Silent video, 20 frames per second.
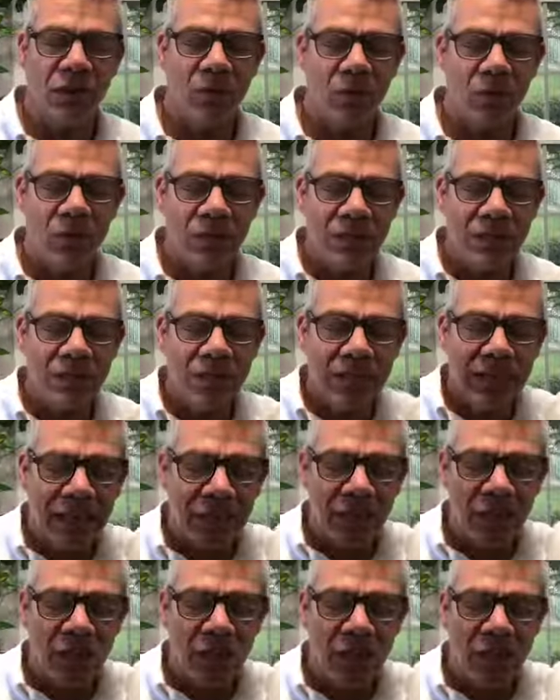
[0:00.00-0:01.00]
What is the
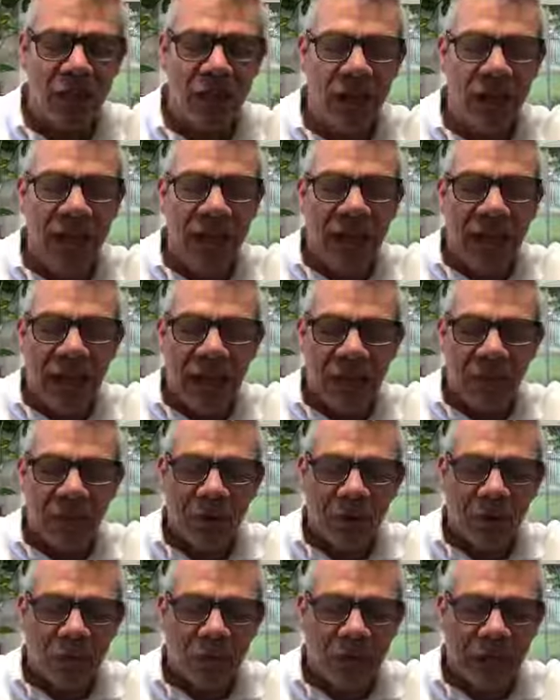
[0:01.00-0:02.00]
energy I
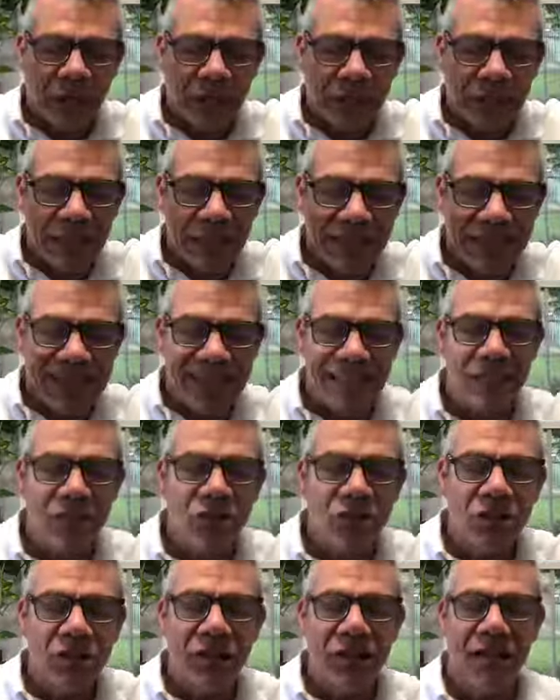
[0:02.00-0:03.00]
want to bring into
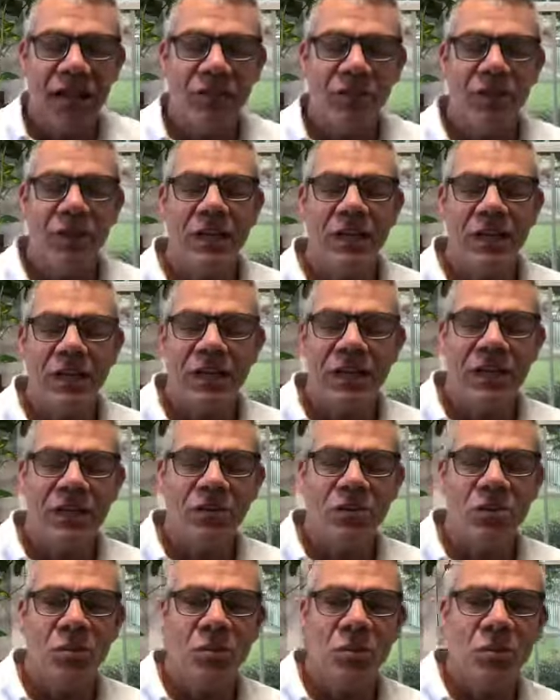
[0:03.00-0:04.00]
each and every
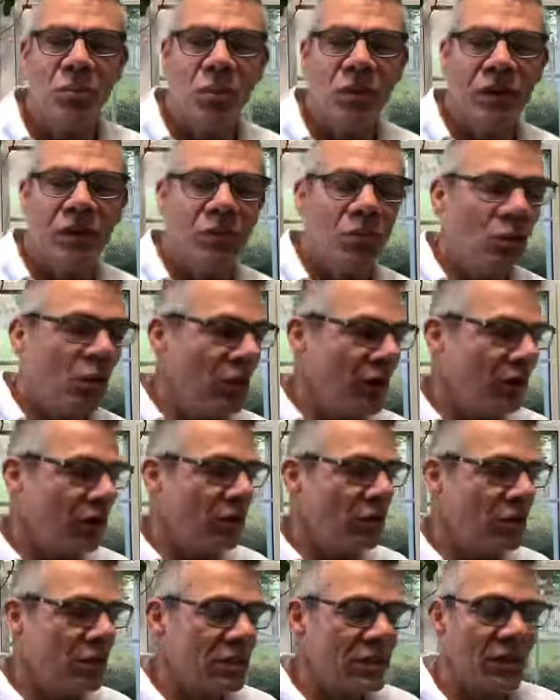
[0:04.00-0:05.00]
connection point?
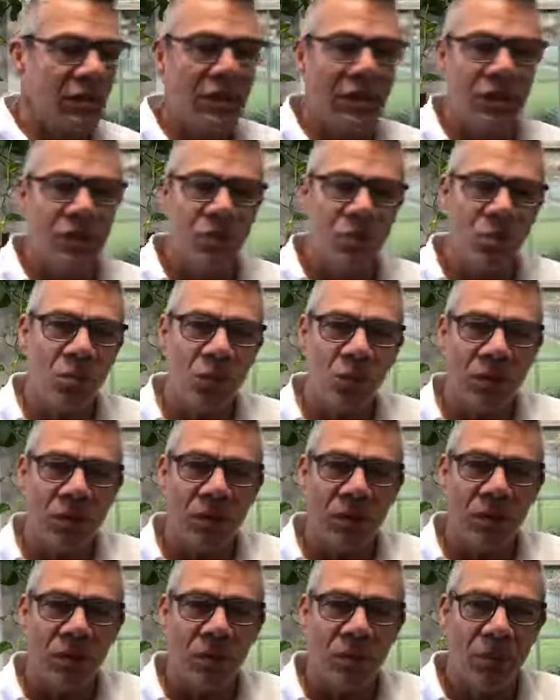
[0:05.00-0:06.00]
Whether it's a connection point
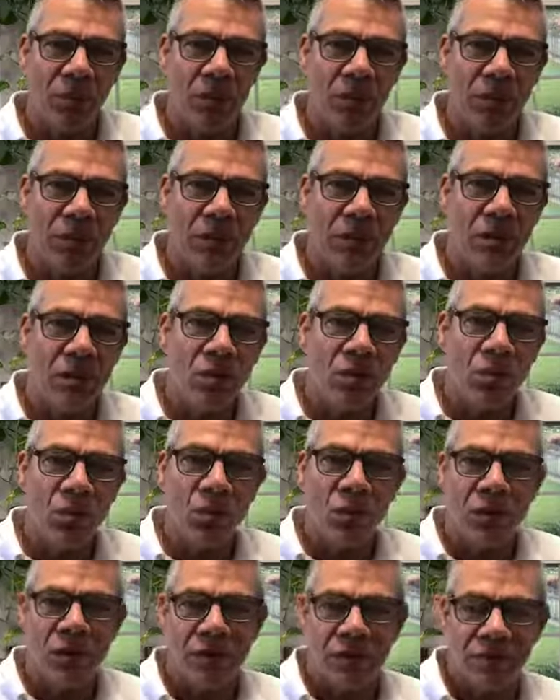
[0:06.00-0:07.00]
with a person
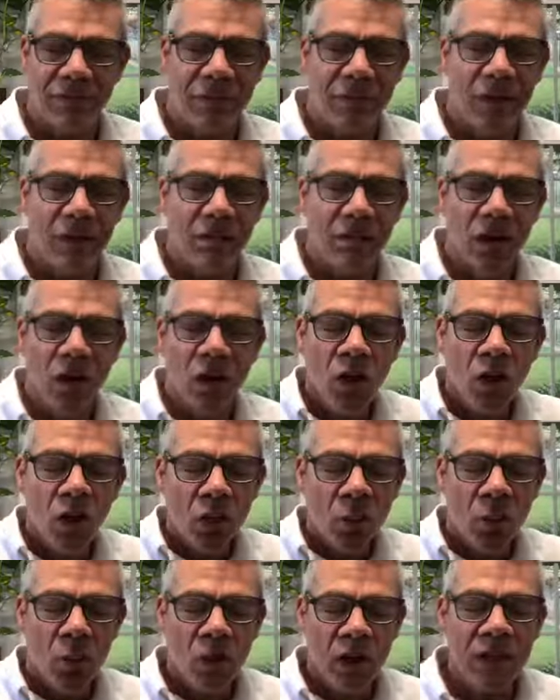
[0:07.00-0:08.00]
or an event,
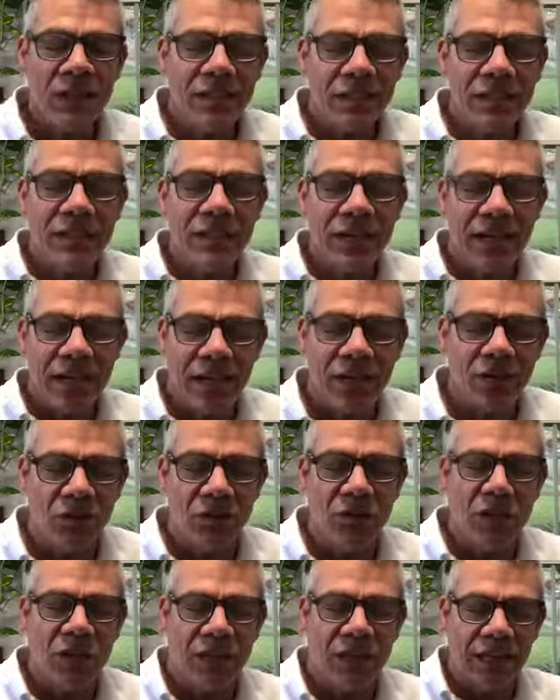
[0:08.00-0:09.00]
what is the
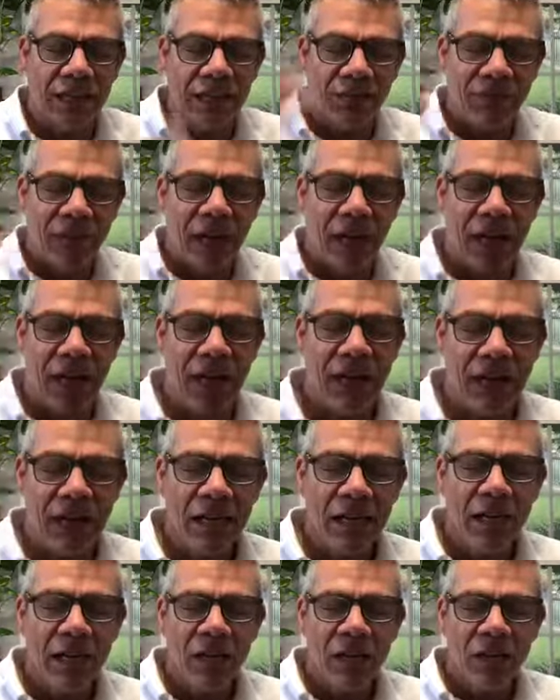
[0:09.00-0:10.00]
energy? Like if
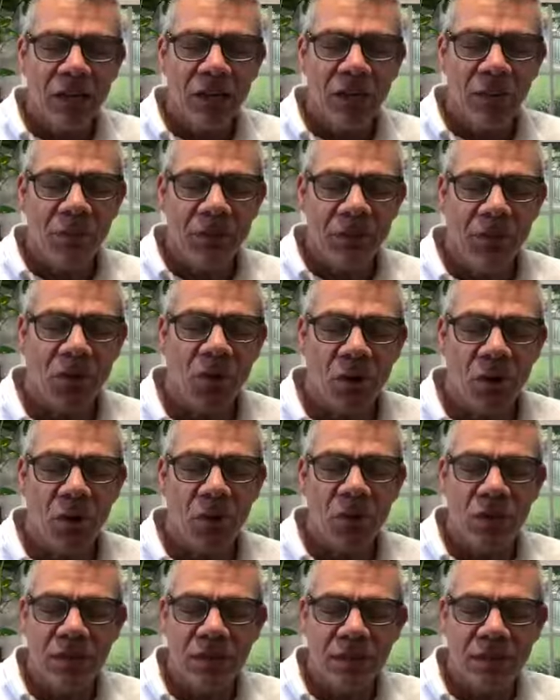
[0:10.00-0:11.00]
I could be
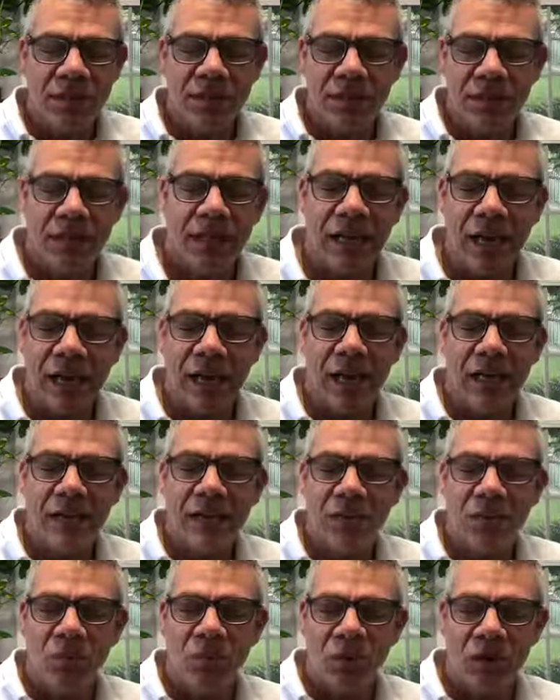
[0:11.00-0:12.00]
known as the guy
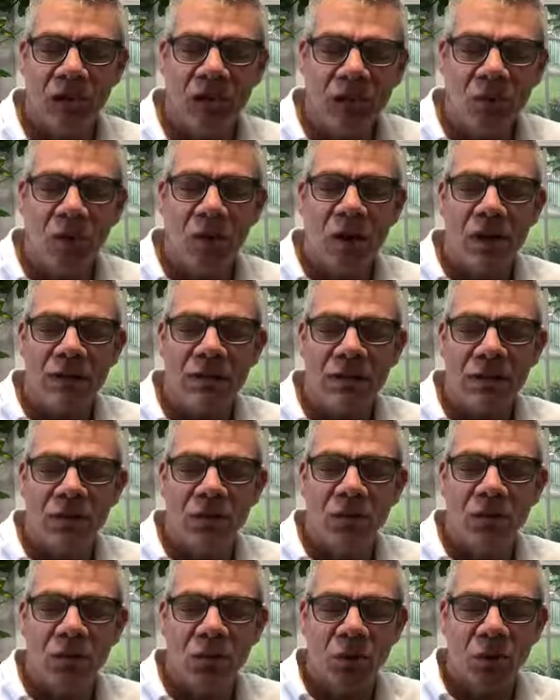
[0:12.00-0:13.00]
that when he walks out of
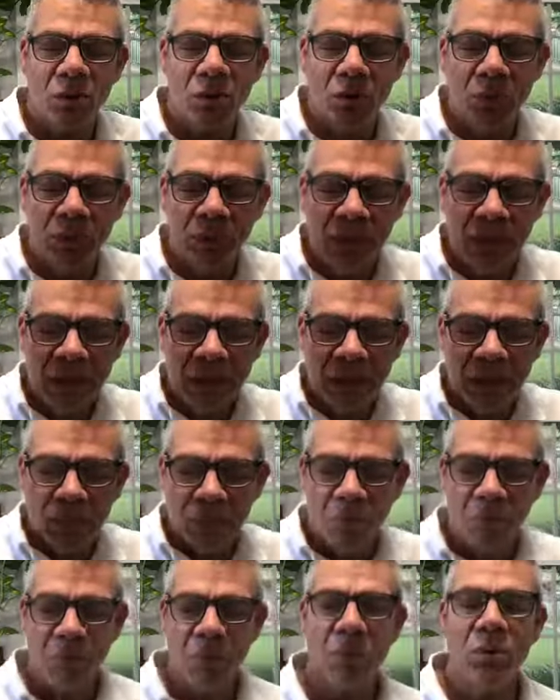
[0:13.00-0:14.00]
the room,
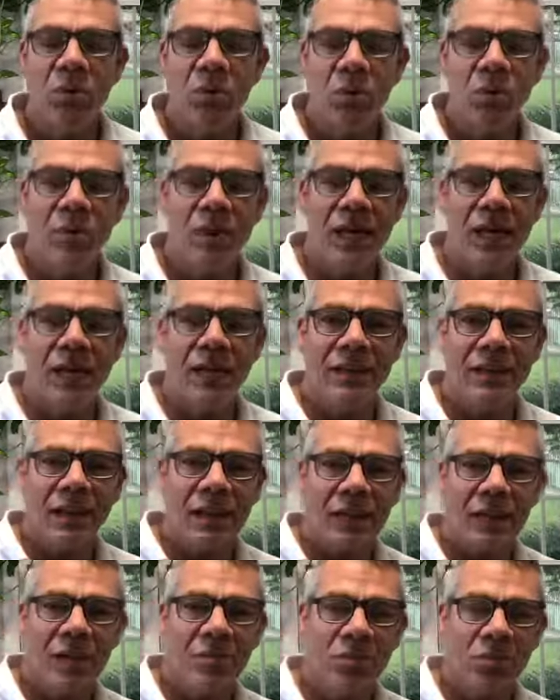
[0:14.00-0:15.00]
boom, man, that
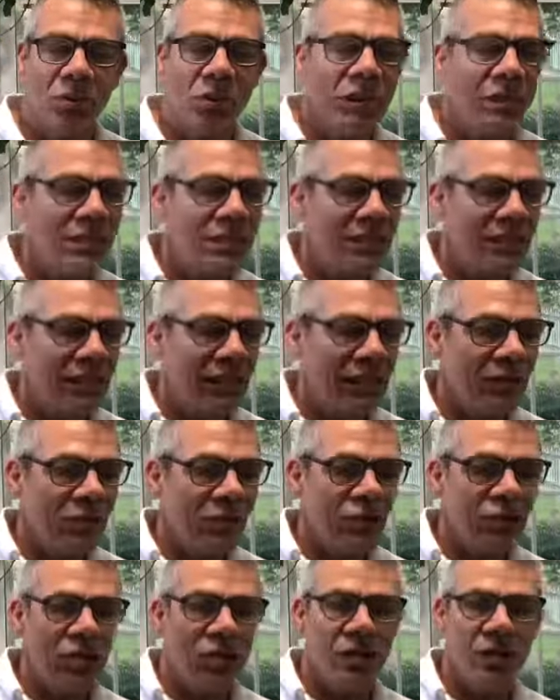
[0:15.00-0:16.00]
guy brings the
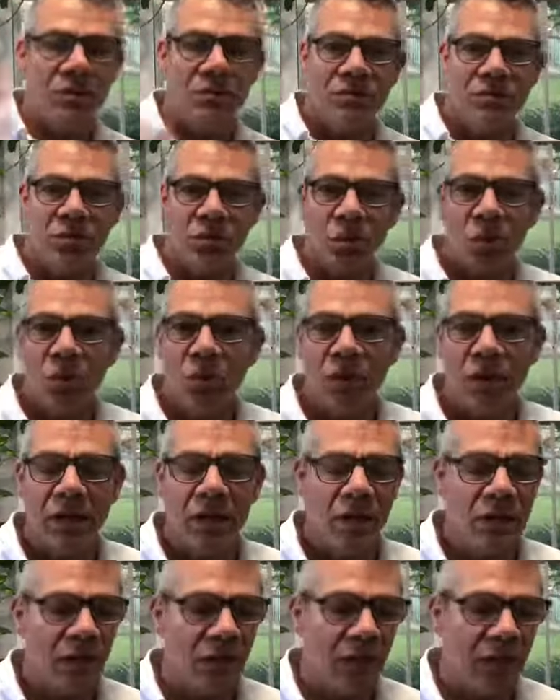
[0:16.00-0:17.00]
energy of joy
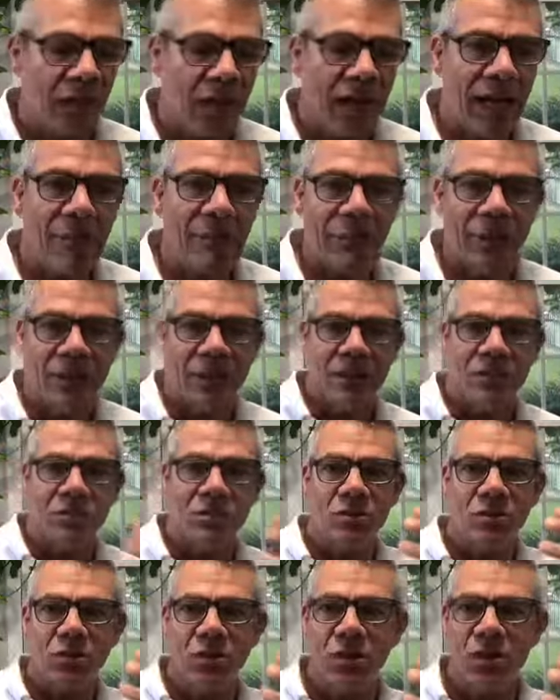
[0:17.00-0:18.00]
or
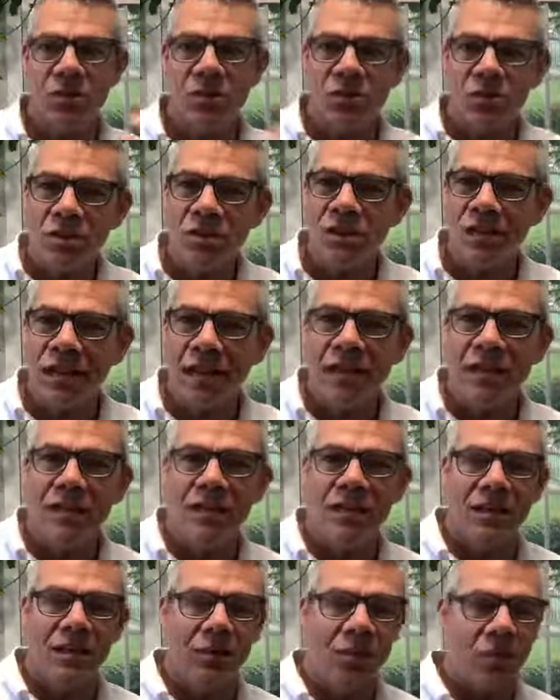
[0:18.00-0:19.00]
happiness or
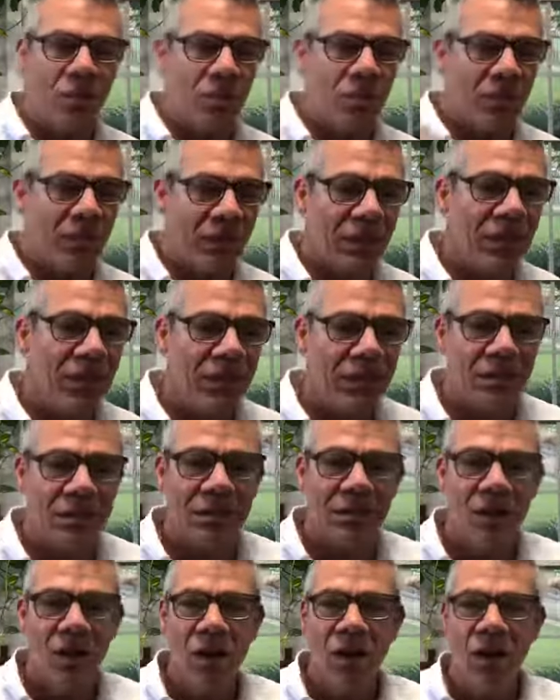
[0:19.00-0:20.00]
understanding or
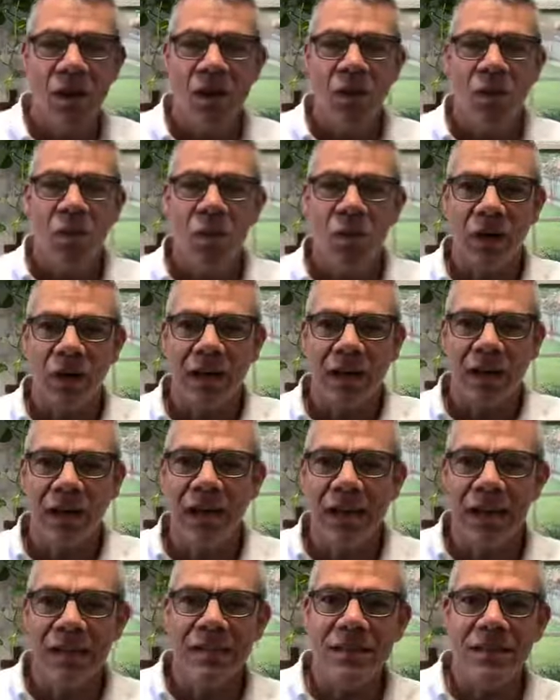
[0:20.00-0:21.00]
peace or
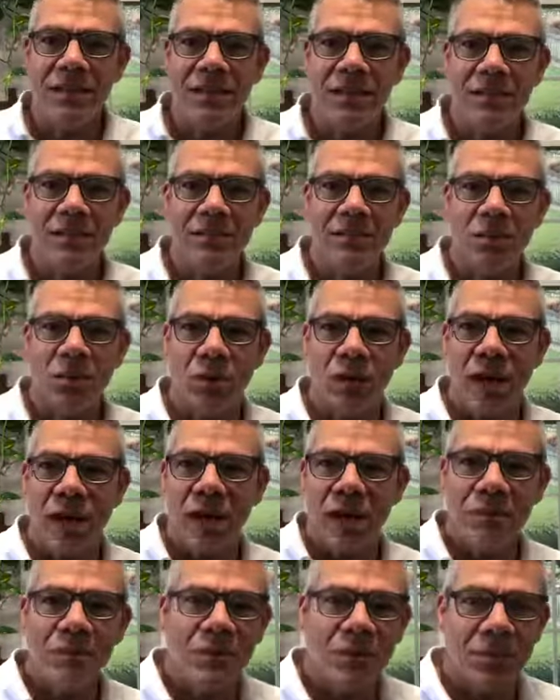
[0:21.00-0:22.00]
kindness or
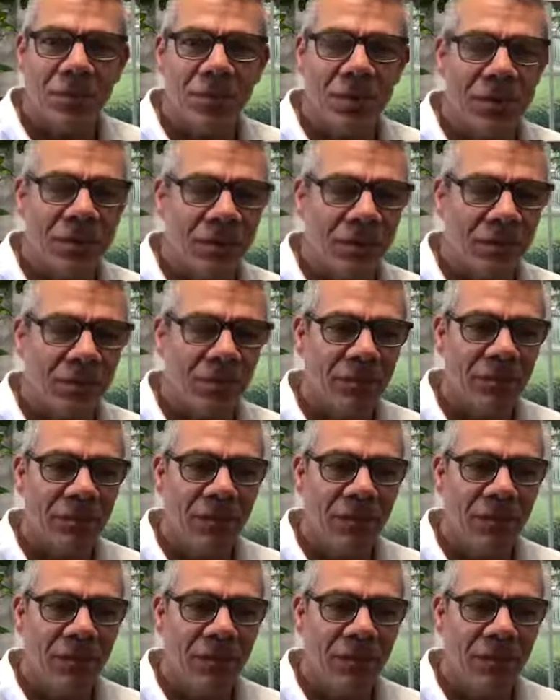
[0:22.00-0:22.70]
optimism.